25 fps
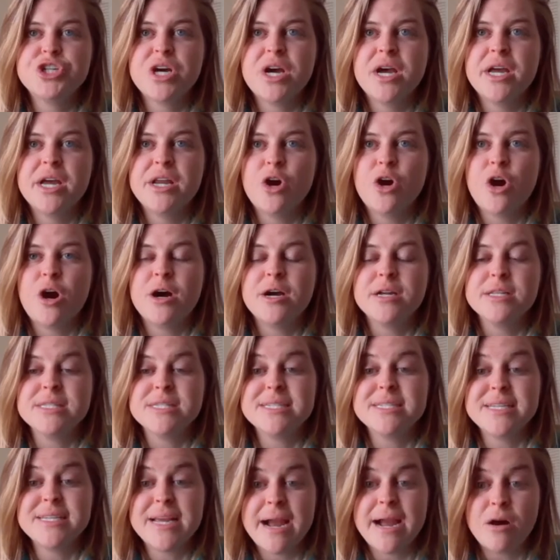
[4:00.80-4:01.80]
done on
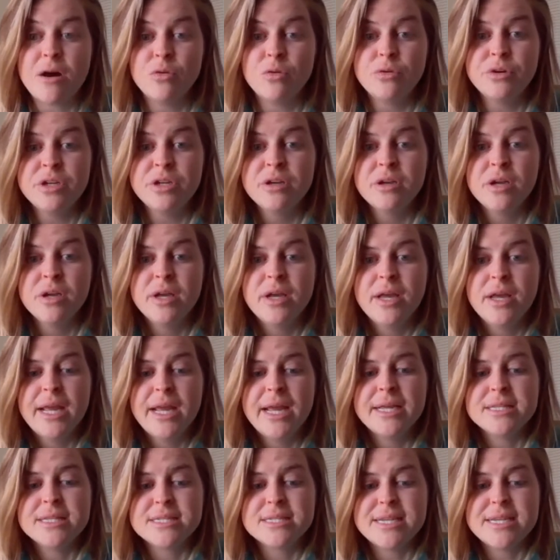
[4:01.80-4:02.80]
sound,
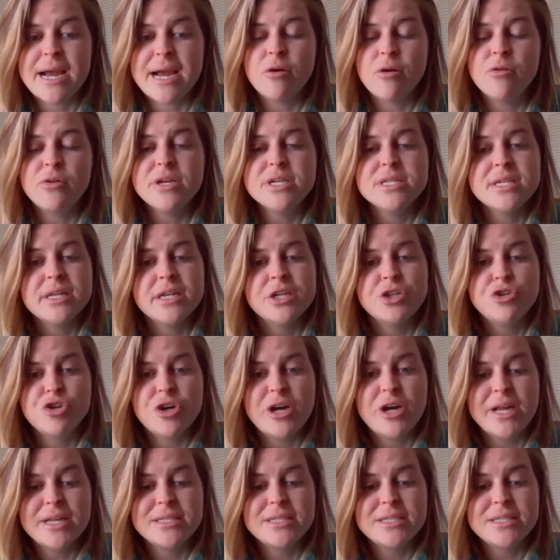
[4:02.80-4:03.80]
and sound is an
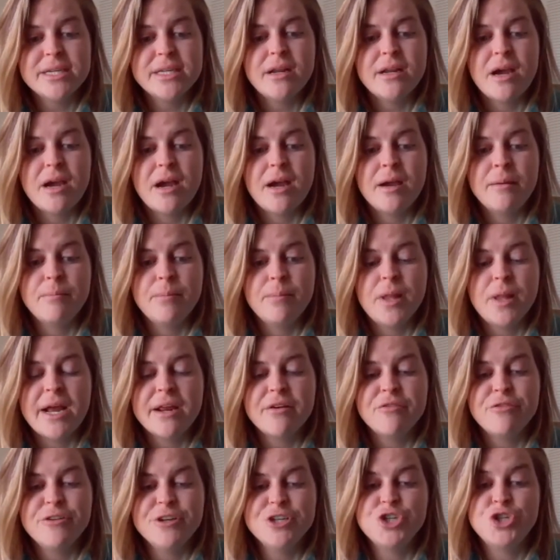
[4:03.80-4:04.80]
attractant. Um,
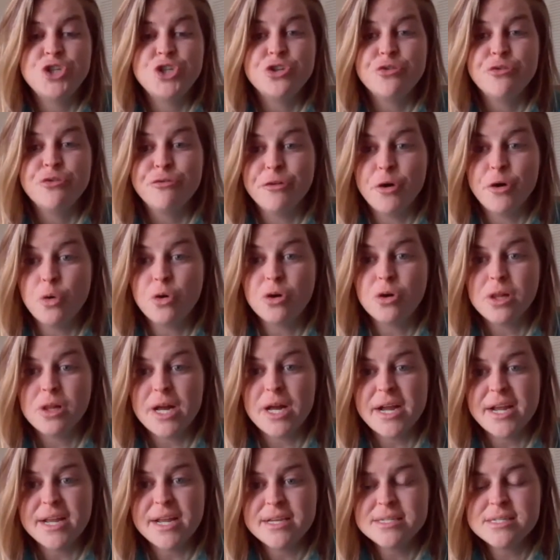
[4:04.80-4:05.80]
lionfish do
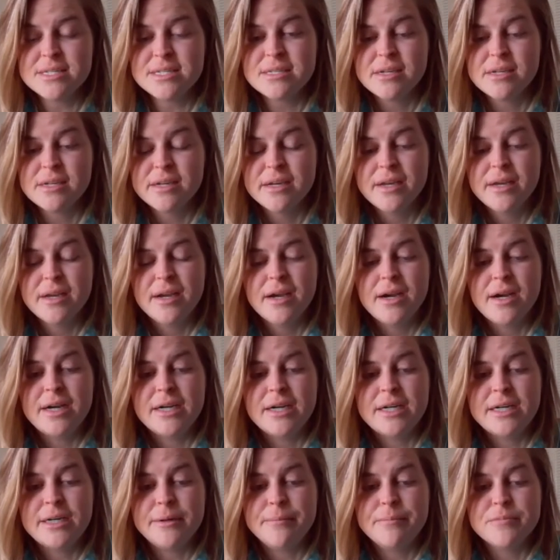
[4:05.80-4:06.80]
vocalize,
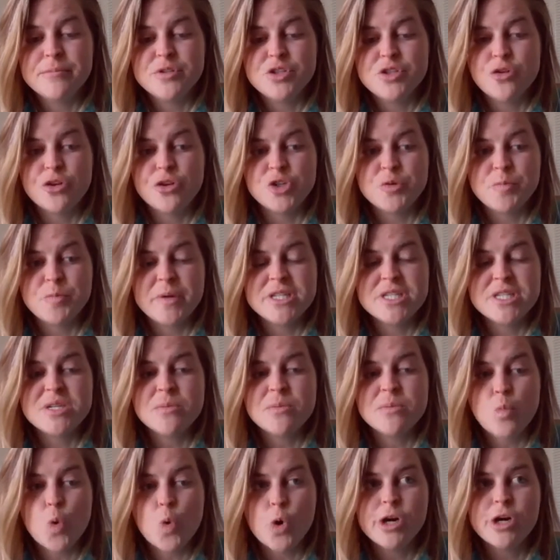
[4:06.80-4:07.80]
um, so there's been
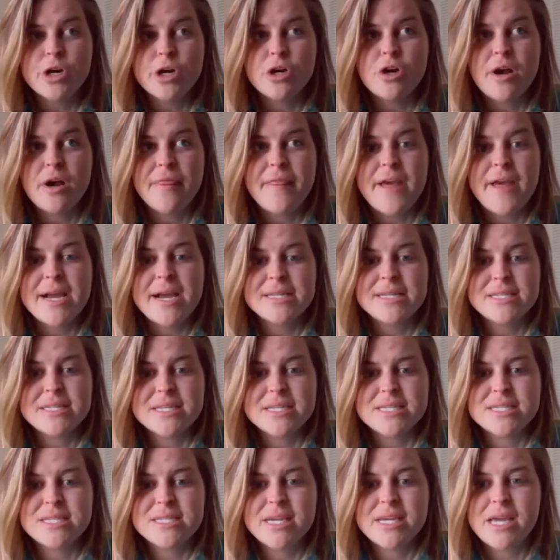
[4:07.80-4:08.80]
some work on that to
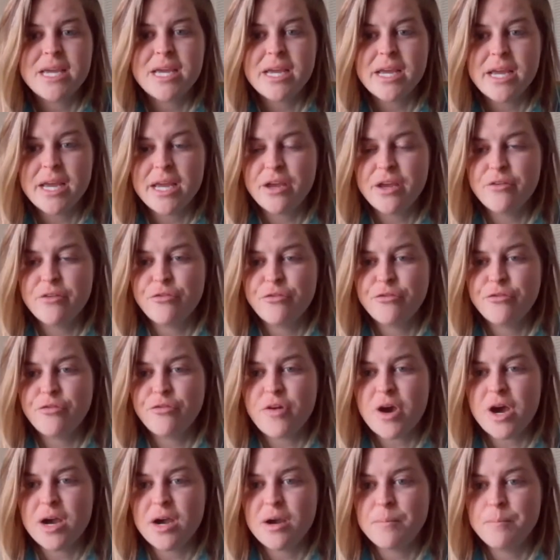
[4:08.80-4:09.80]
see if
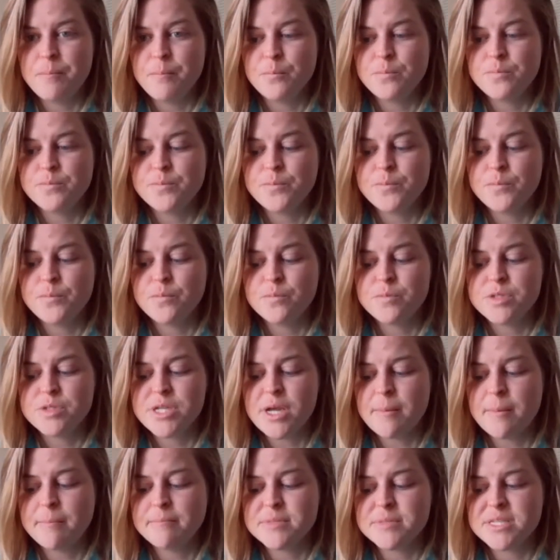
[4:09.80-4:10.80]
um,
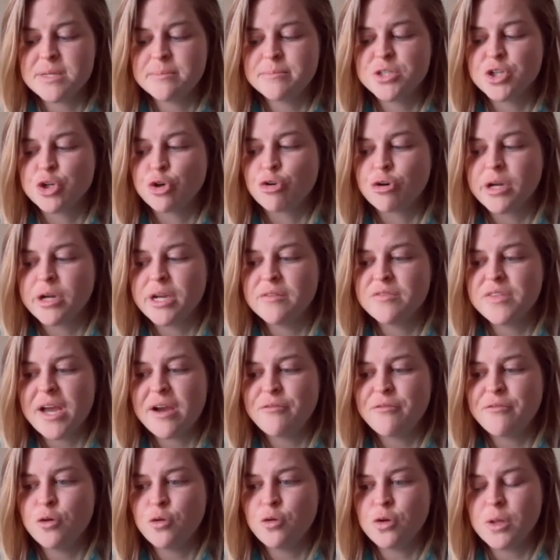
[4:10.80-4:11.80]
some some degree of
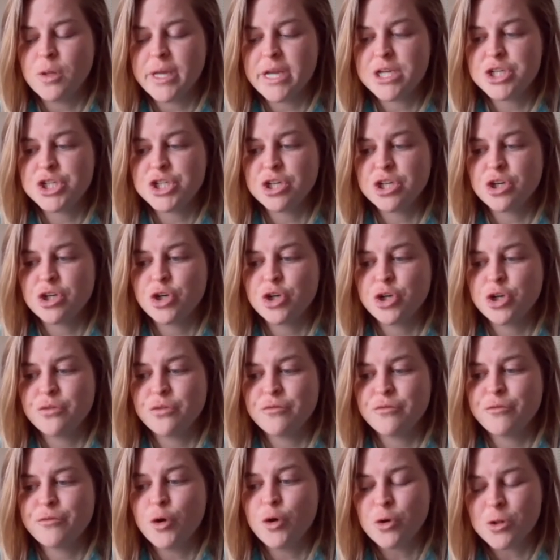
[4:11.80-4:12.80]
that vocalization
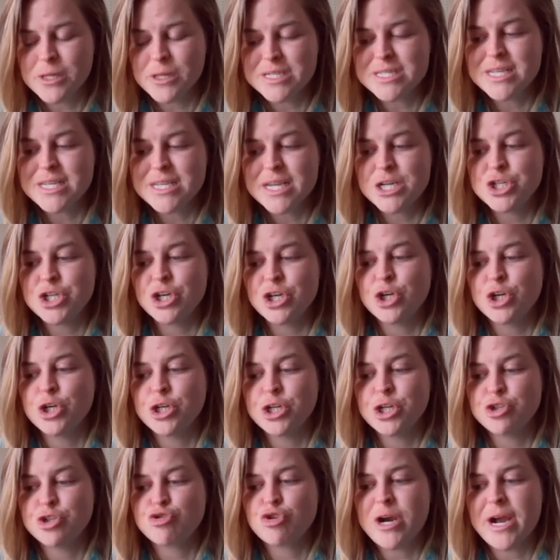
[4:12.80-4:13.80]
vocalization could
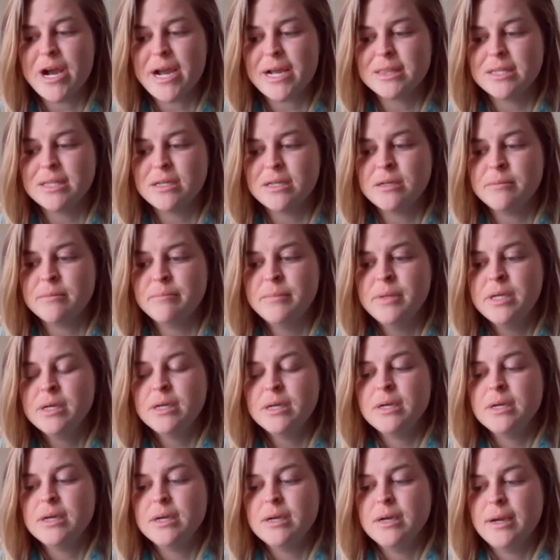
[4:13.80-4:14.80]
attract them.
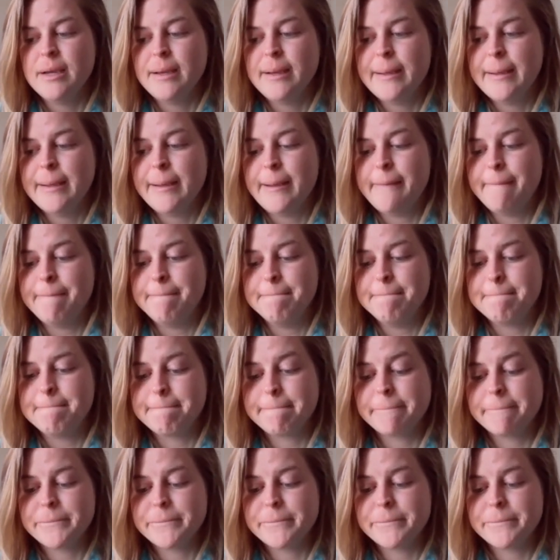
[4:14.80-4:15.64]
Um,